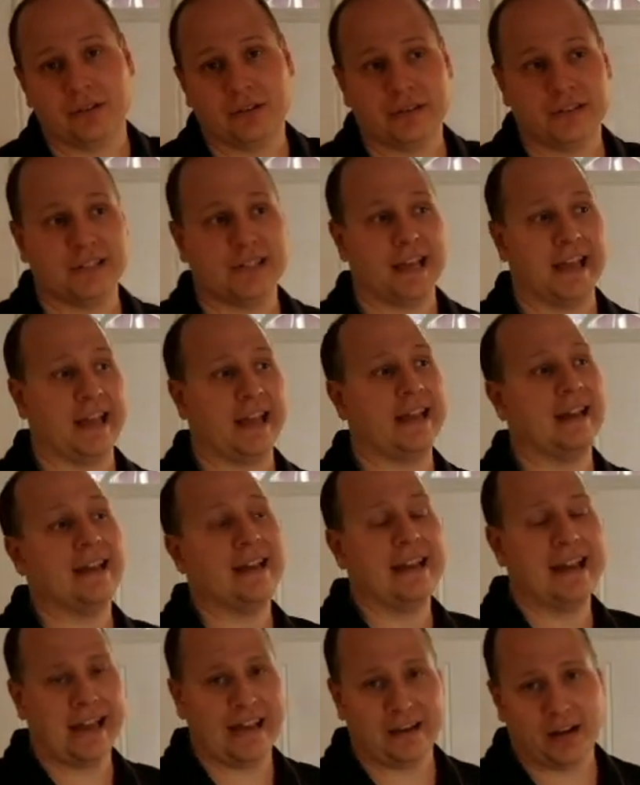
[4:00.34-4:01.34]
during the
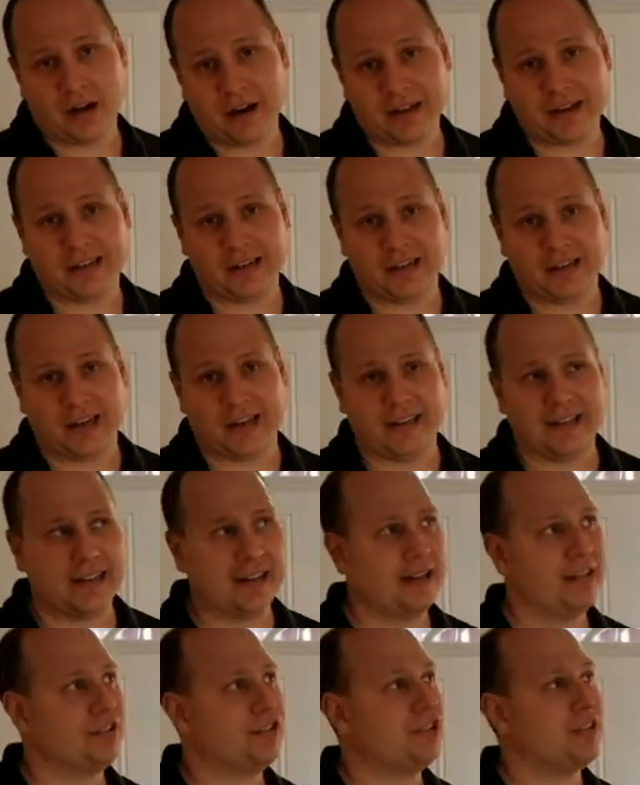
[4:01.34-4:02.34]
day and on at night.
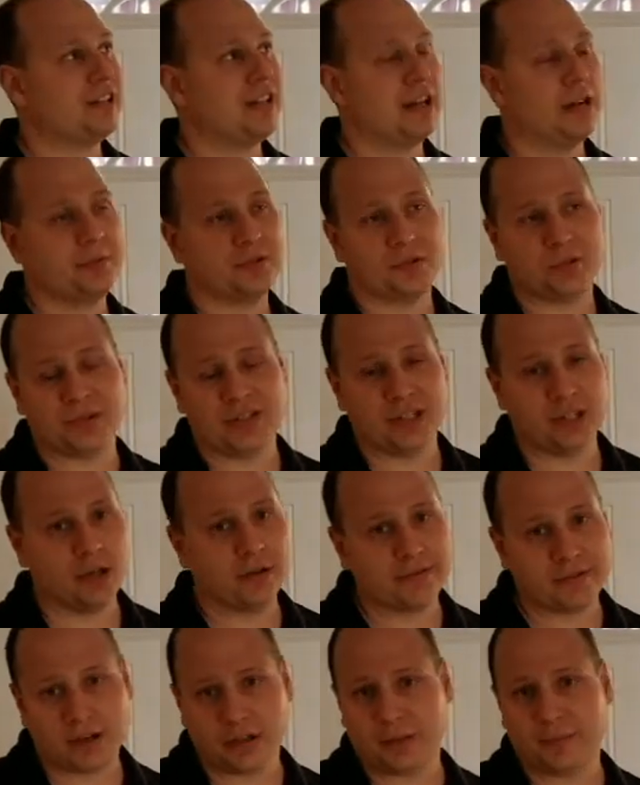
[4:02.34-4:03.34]
And it just helps with the
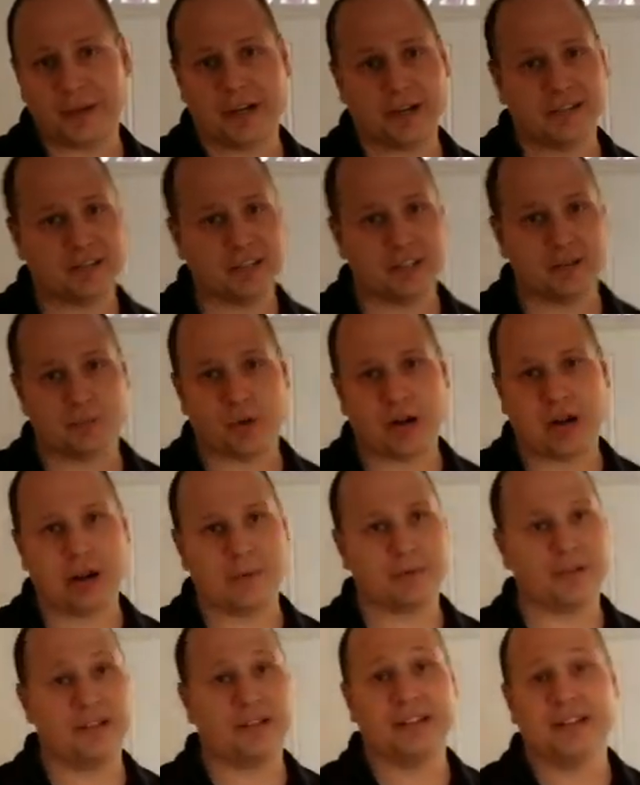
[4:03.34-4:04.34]
overall appearance of the
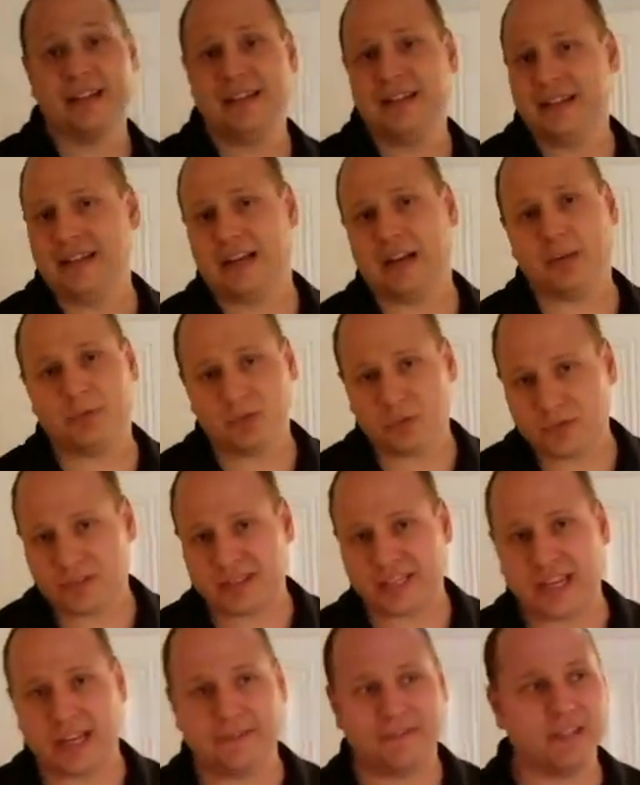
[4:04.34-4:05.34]
property, helps with
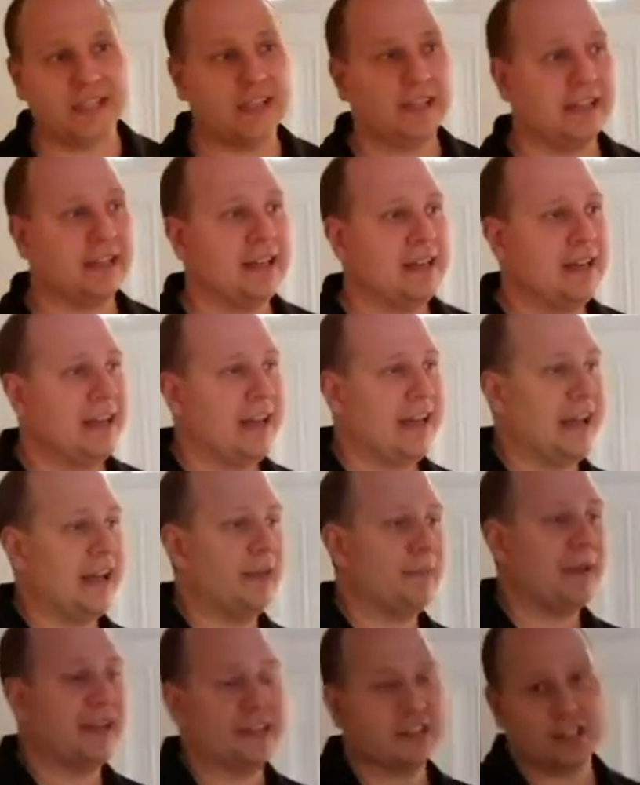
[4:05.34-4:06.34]
safety,
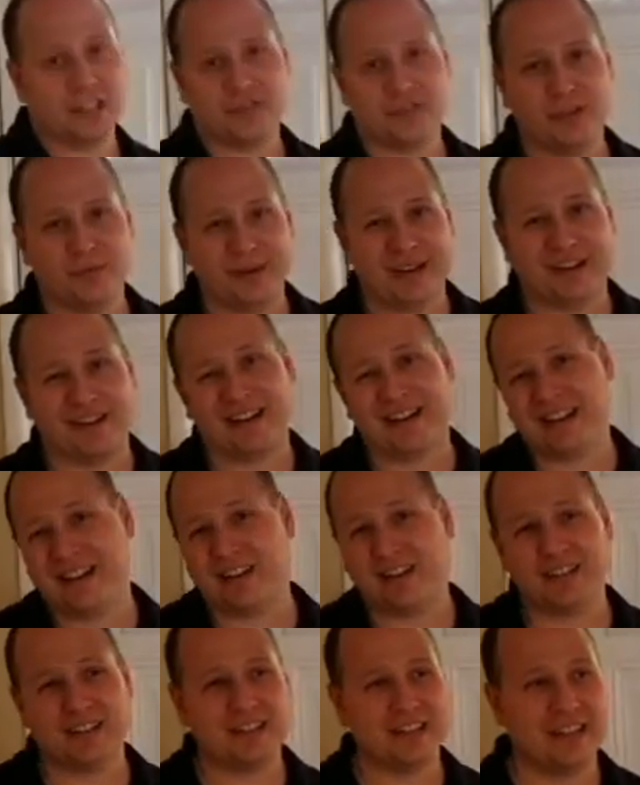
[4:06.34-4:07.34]
and makes us feel better. And
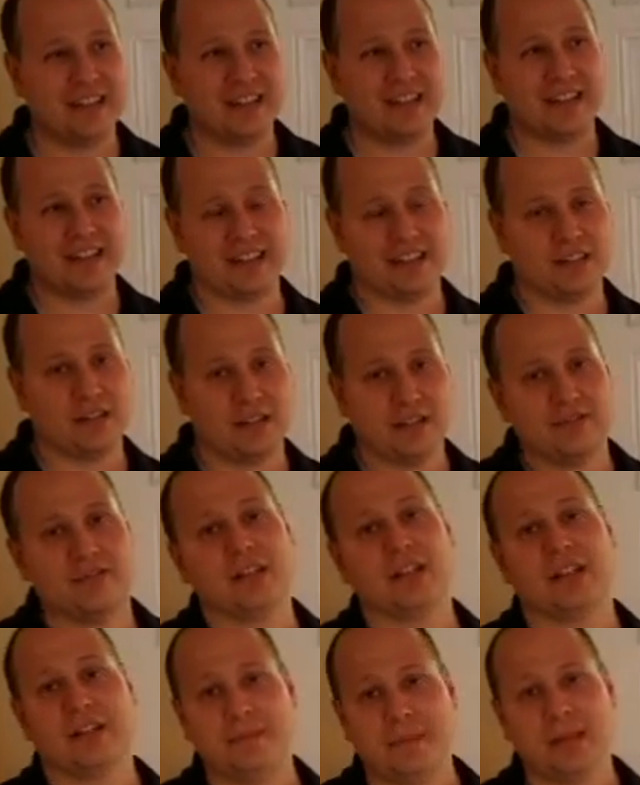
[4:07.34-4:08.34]
honestly, it's a
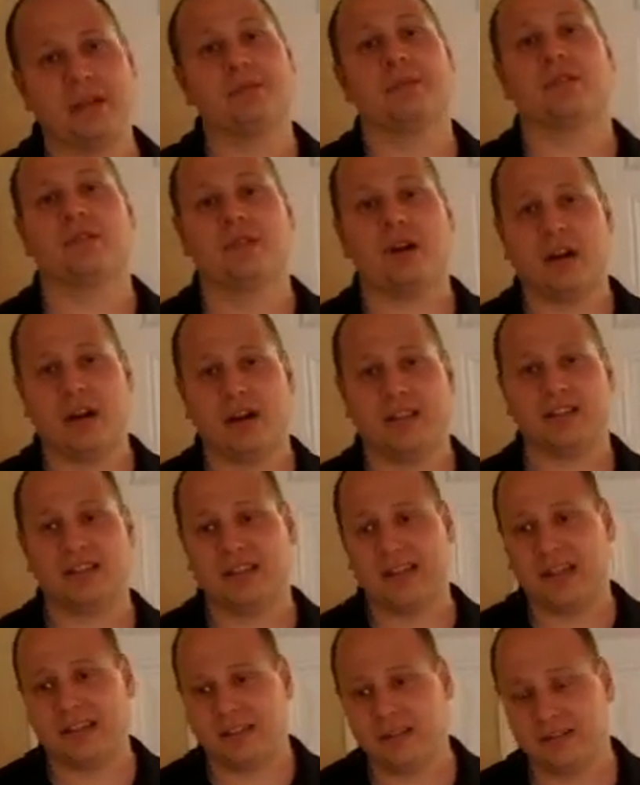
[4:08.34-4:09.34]
really minimal
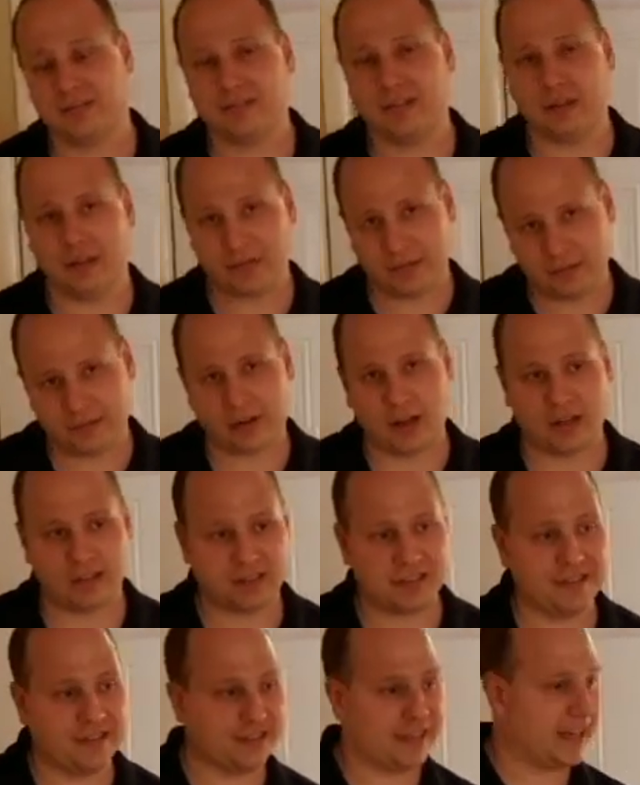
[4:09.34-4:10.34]
cost
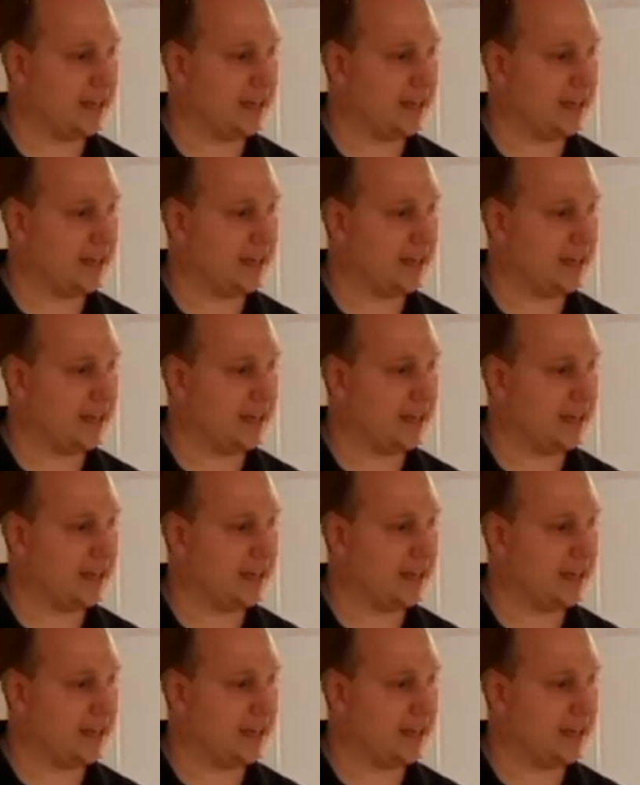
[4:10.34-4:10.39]
onto the